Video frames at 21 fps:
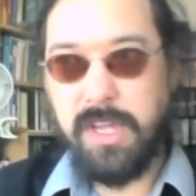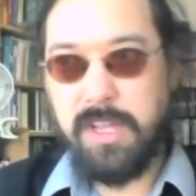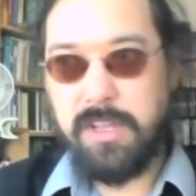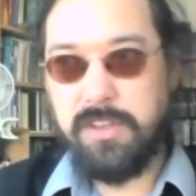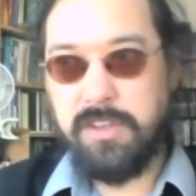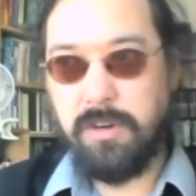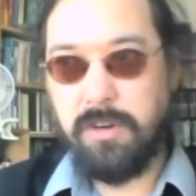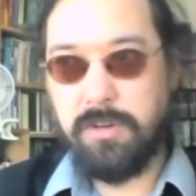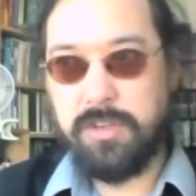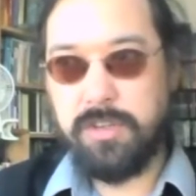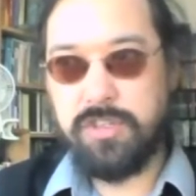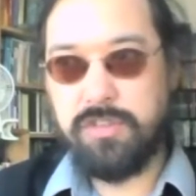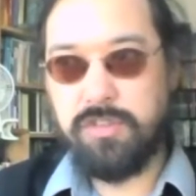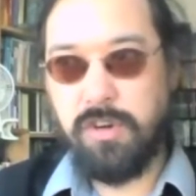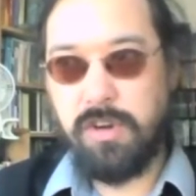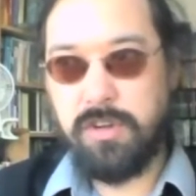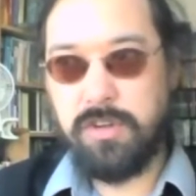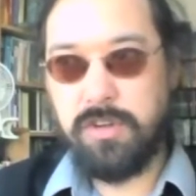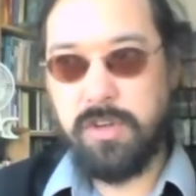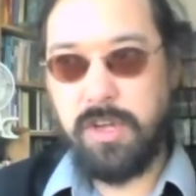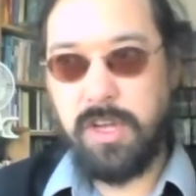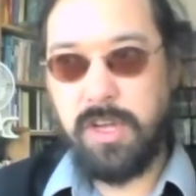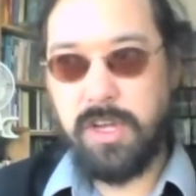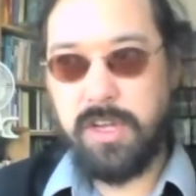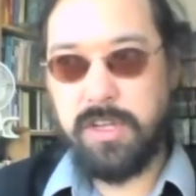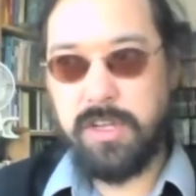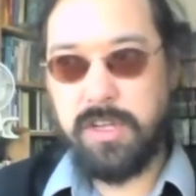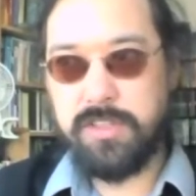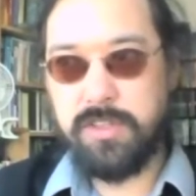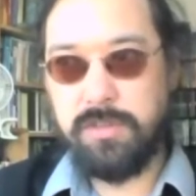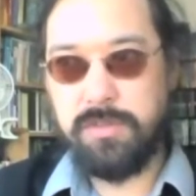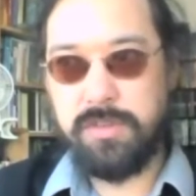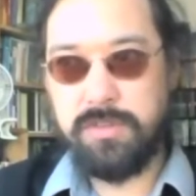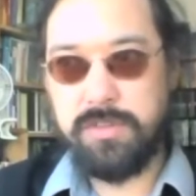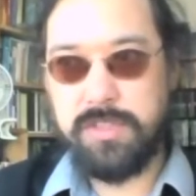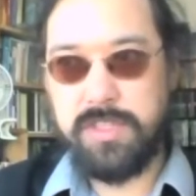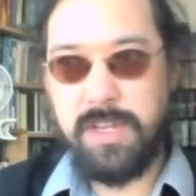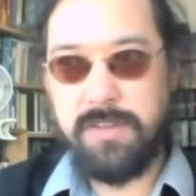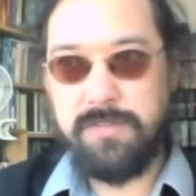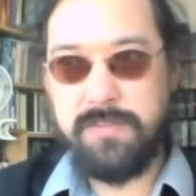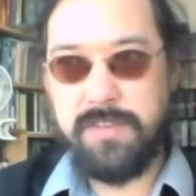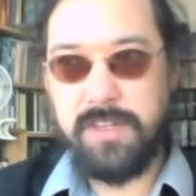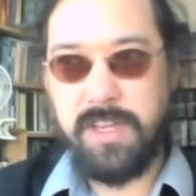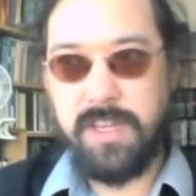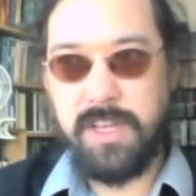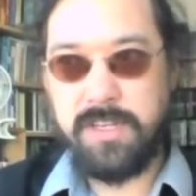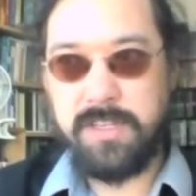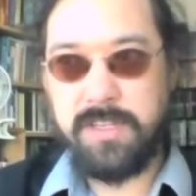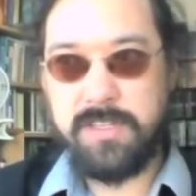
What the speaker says: you know, a strong social safety net.